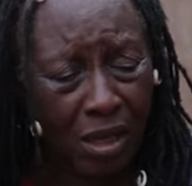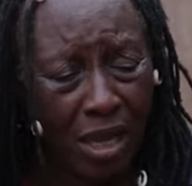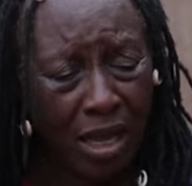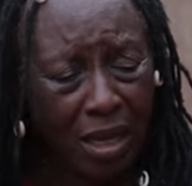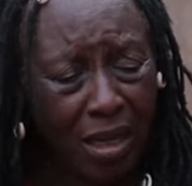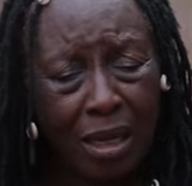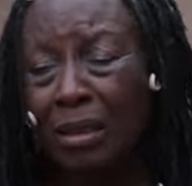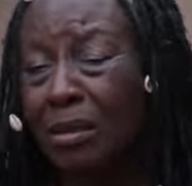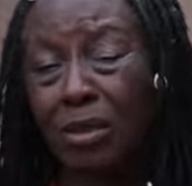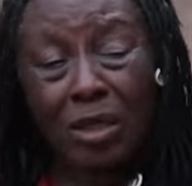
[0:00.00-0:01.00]
You
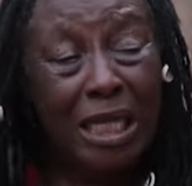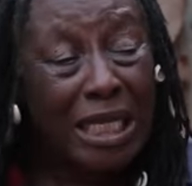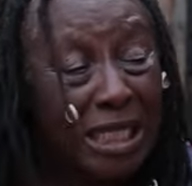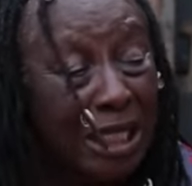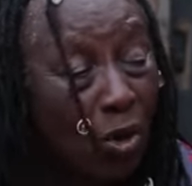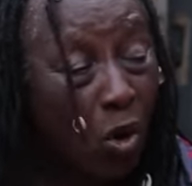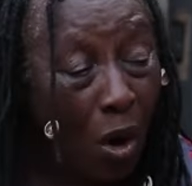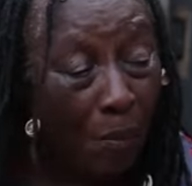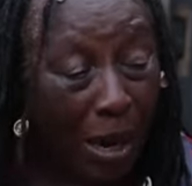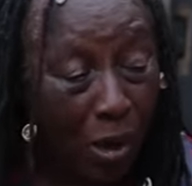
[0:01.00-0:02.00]
know, say yesterday no go
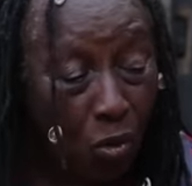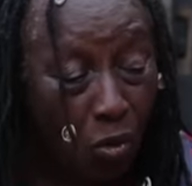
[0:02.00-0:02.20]
come back.